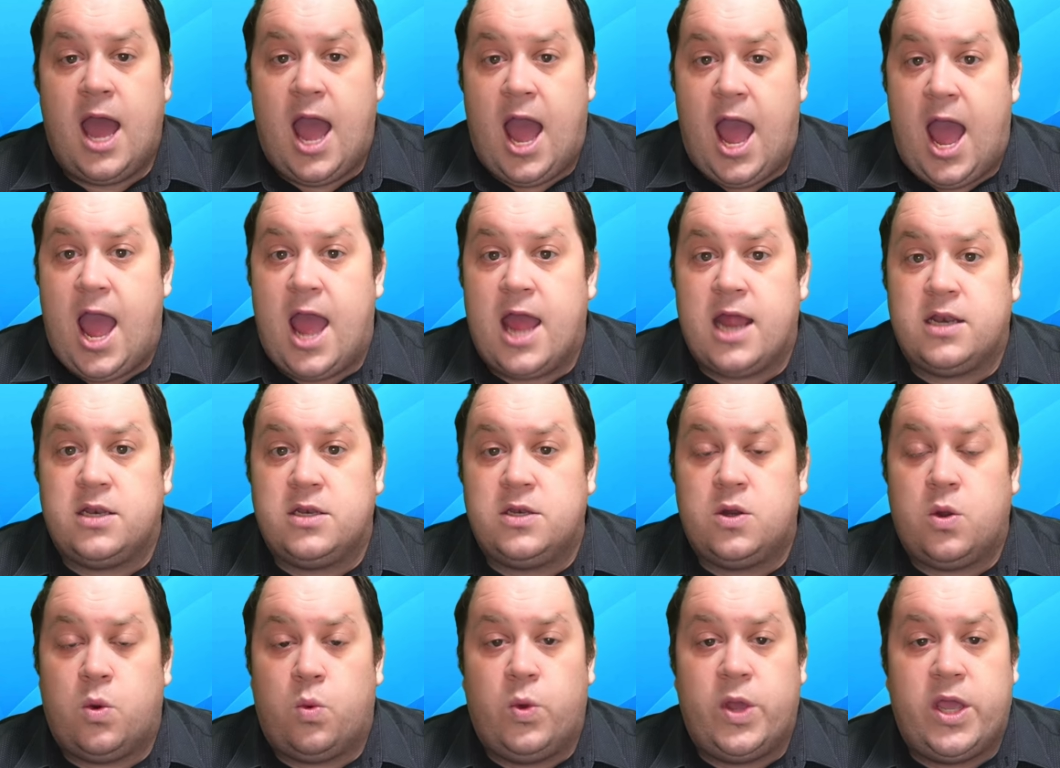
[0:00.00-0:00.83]

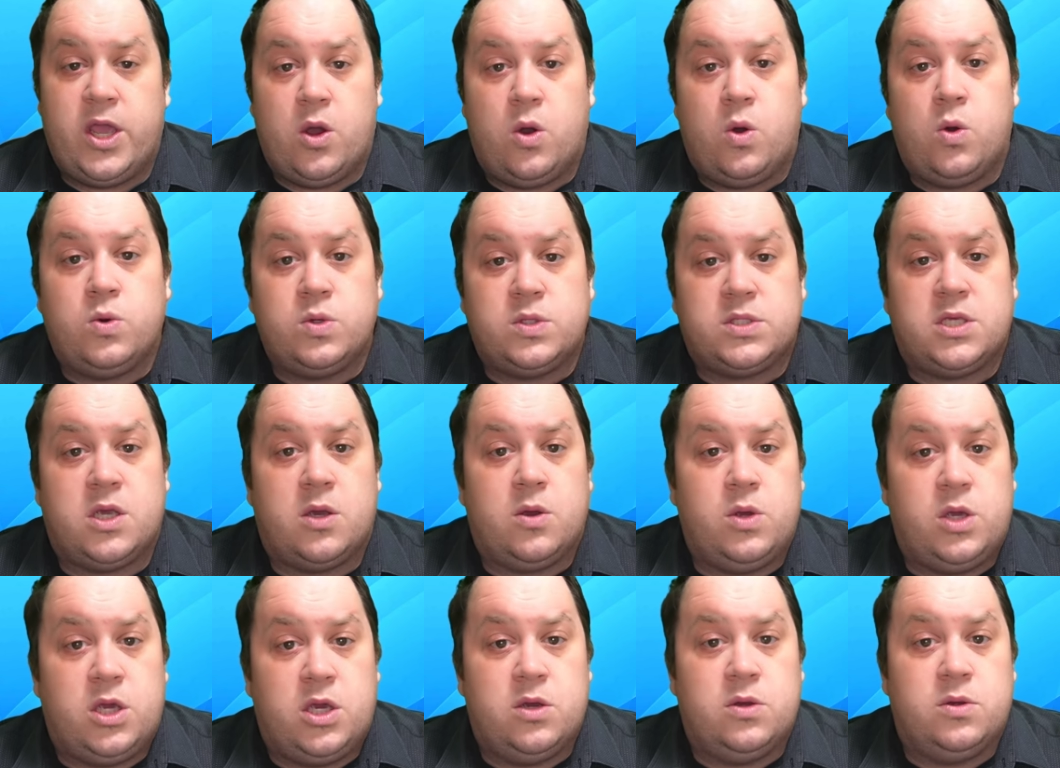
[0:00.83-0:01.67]
And we also
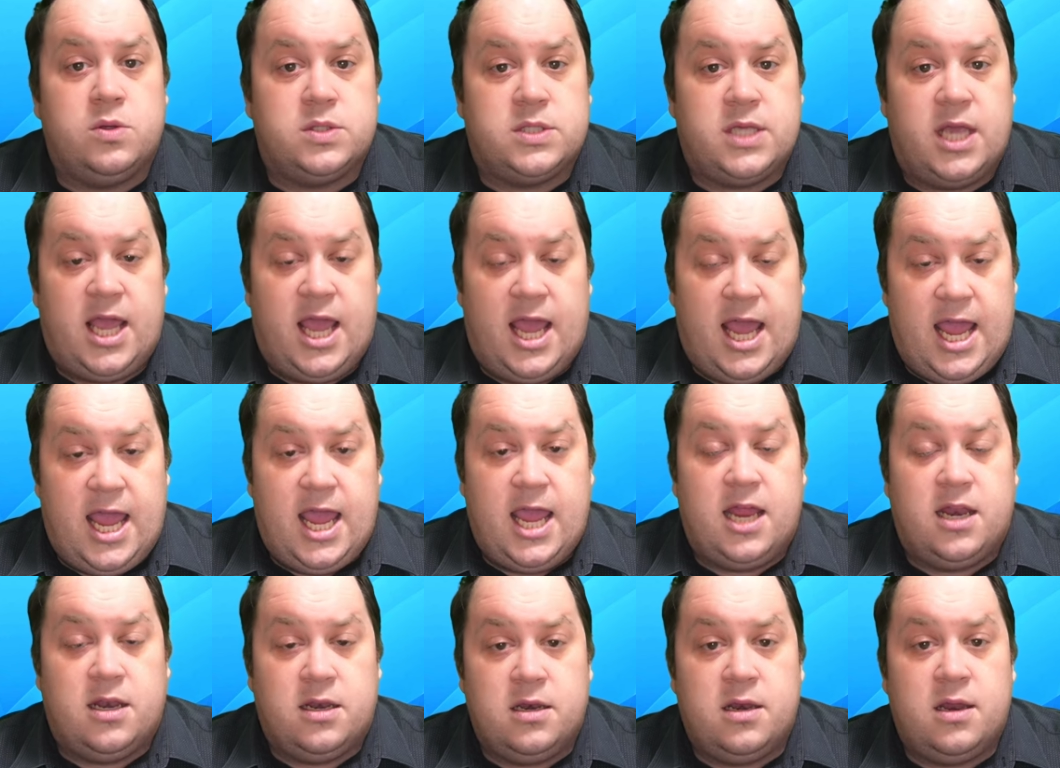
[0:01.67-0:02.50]
use it
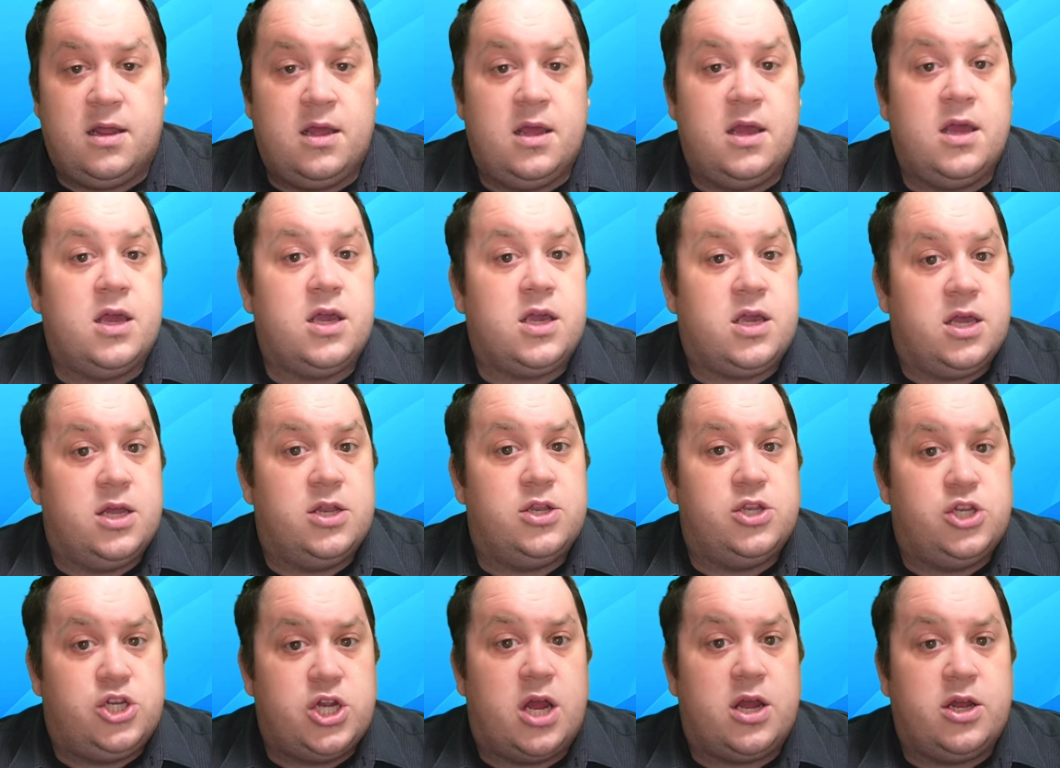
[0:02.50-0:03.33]
in
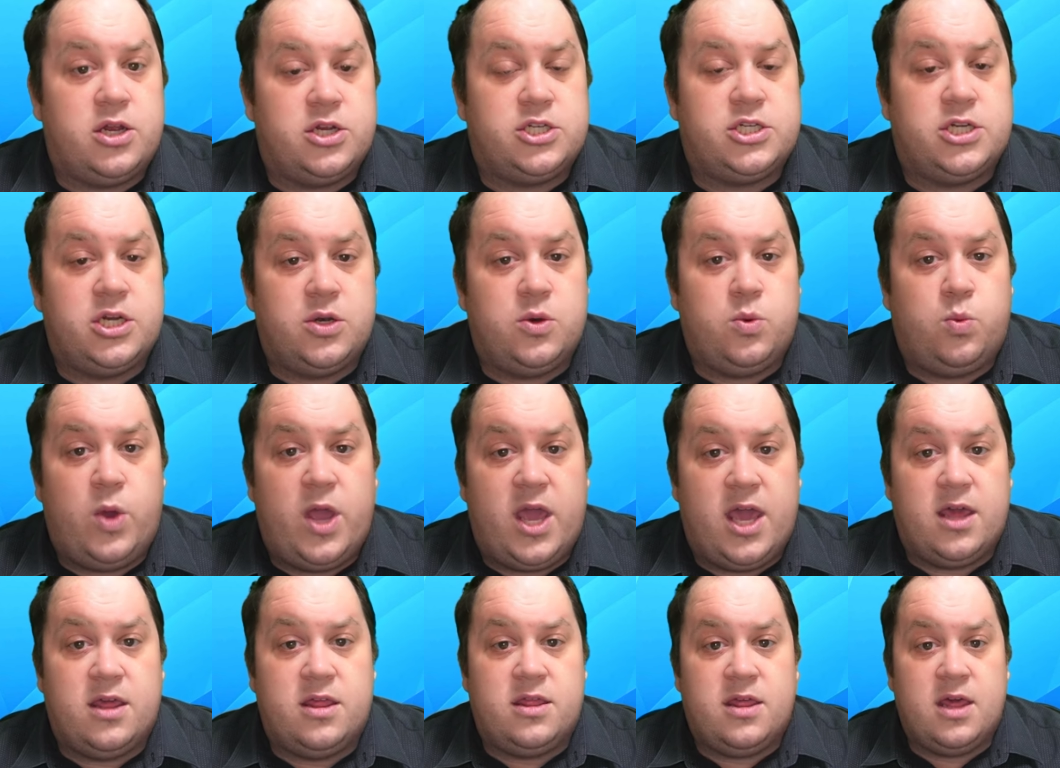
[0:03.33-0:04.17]
conjunction
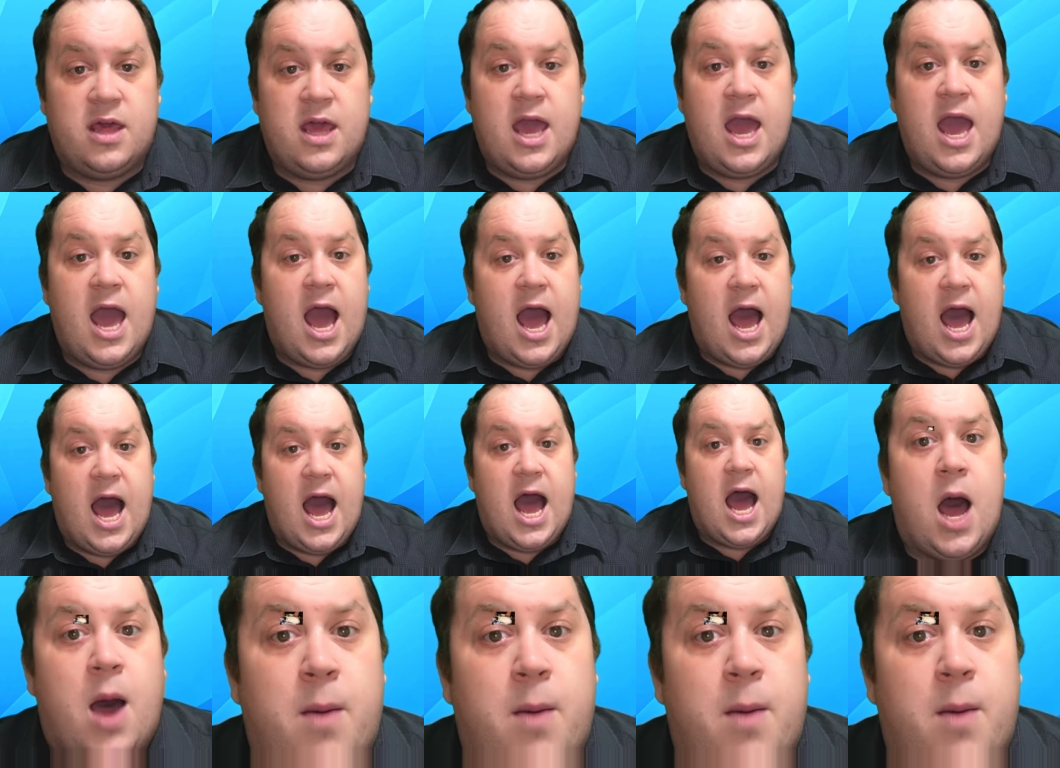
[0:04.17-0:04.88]
with a